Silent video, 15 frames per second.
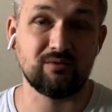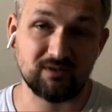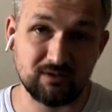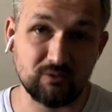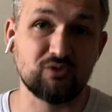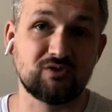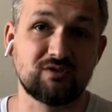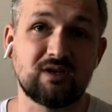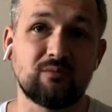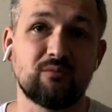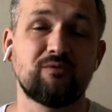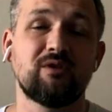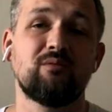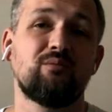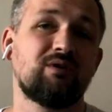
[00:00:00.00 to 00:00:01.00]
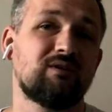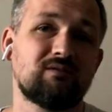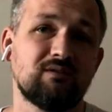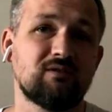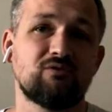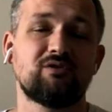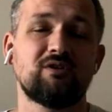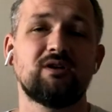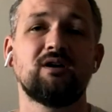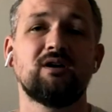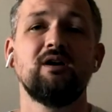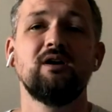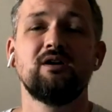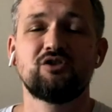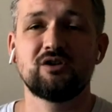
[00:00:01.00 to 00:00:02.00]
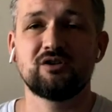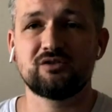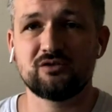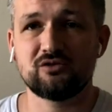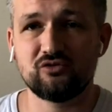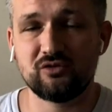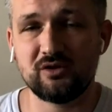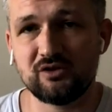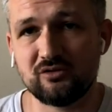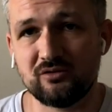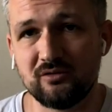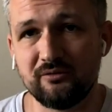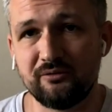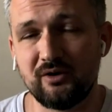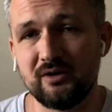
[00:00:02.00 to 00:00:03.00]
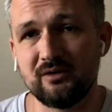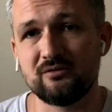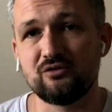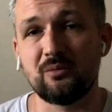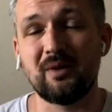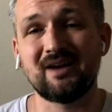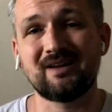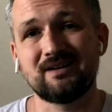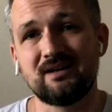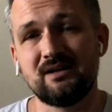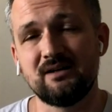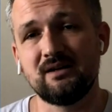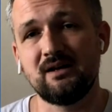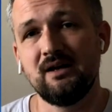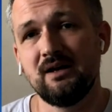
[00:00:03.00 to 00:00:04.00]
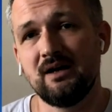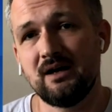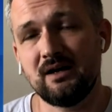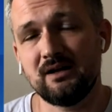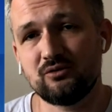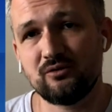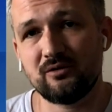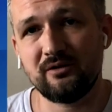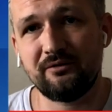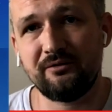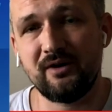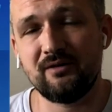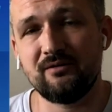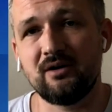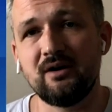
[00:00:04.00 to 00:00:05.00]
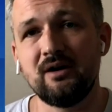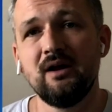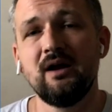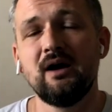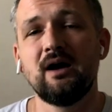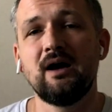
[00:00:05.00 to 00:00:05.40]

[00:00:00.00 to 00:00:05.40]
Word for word: I mean, they used some of them, but they didn't really change the situation in France dramatically uh, to their favor.